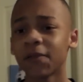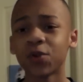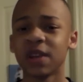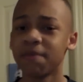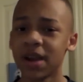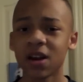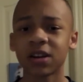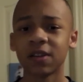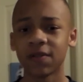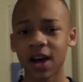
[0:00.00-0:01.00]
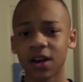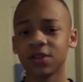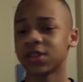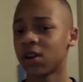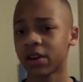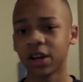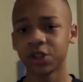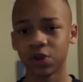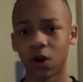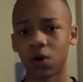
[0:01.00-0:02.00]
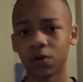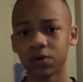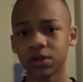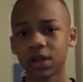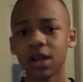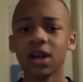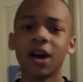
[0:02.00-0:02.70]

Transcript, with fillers: for the American values our country holds